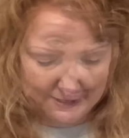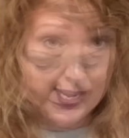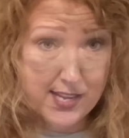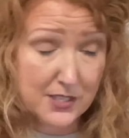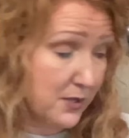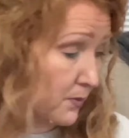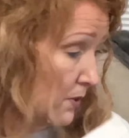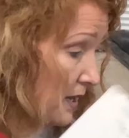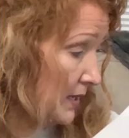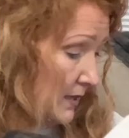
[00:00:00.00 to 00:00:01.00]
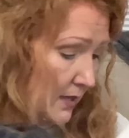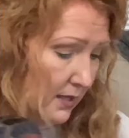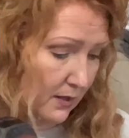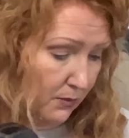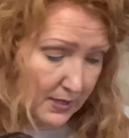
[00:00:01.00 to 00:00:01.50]
The next one
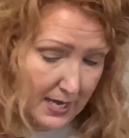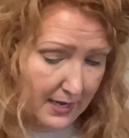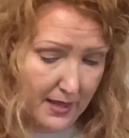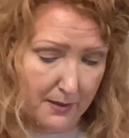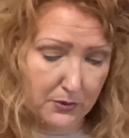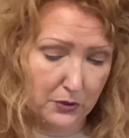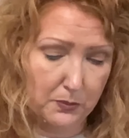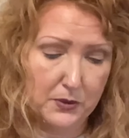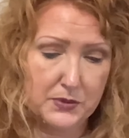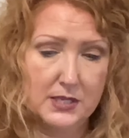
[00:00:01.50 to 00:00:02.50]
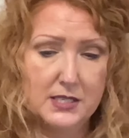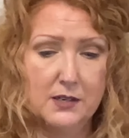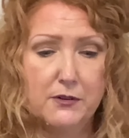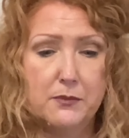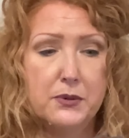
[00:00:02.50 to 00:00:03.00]
was not in that booth, but it was in a
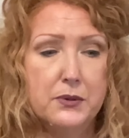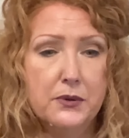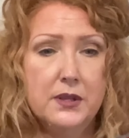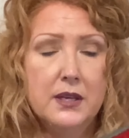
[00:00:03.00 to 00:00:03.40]
different booth.